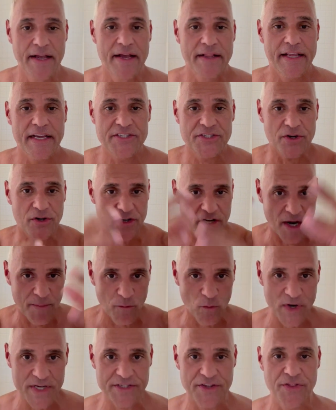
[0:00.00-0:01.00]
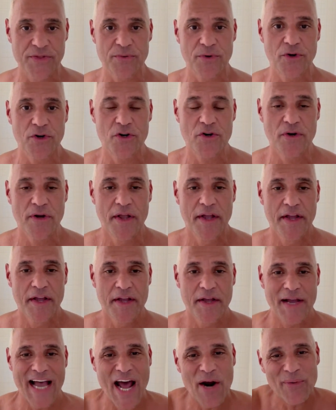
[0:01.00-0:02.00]
They still come whizzing through.
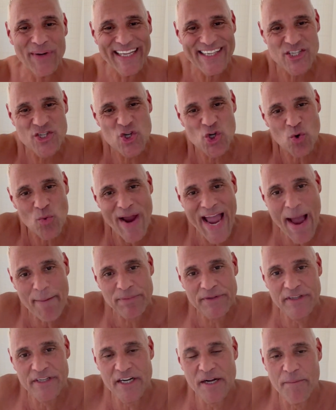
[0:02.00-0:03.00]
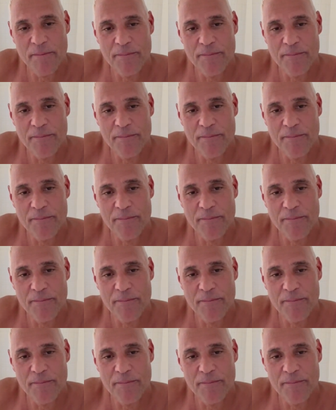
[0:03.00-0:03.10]
I don't get trapped in them.